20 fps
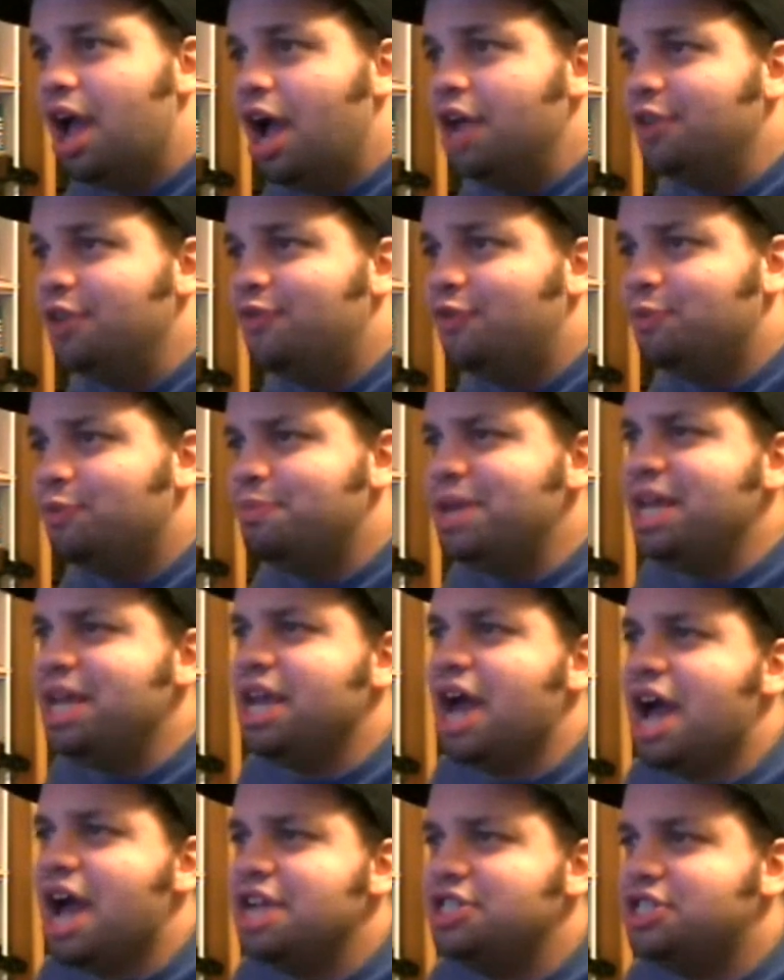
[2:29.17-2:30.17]
As for
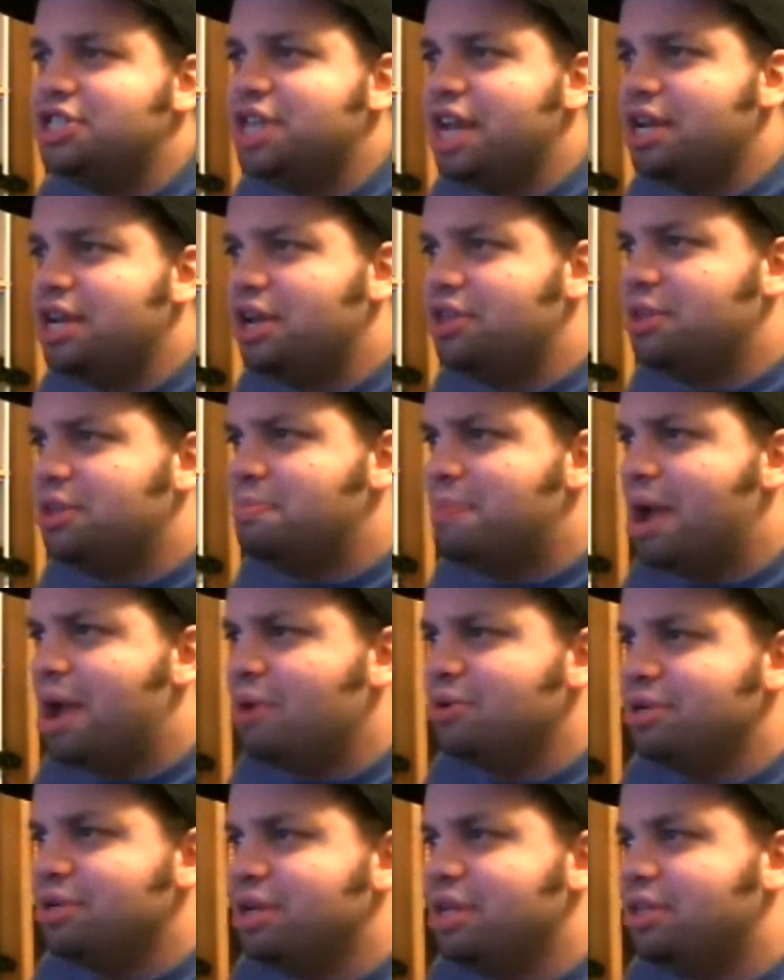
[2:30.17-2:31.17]
me, I stayed on the
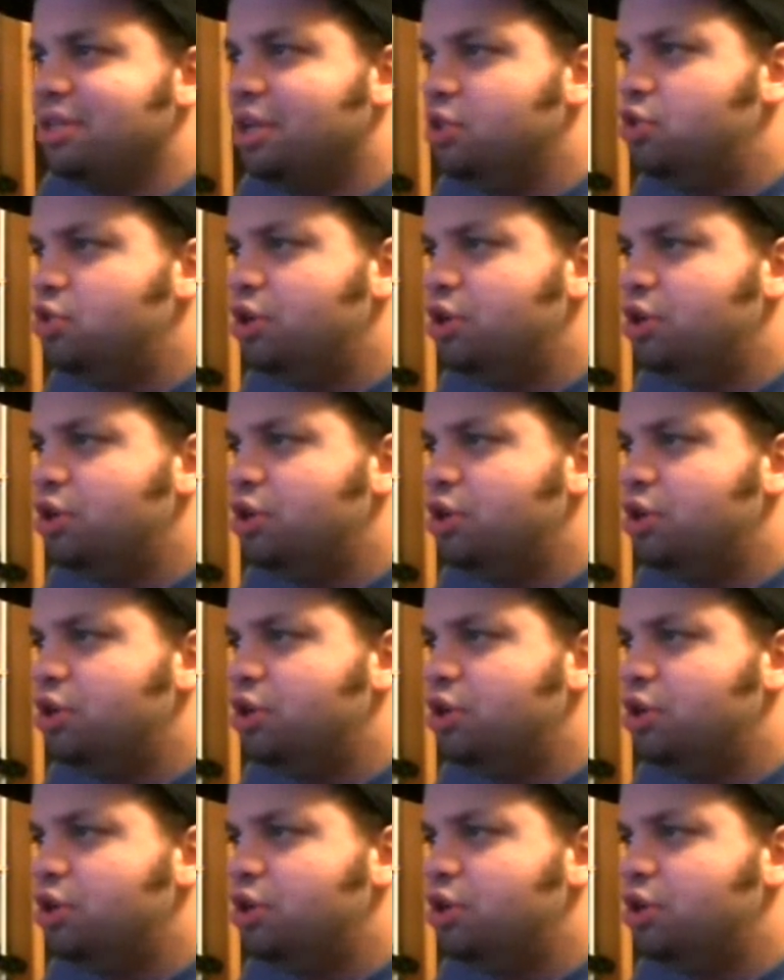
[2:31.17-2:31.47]
mountain in the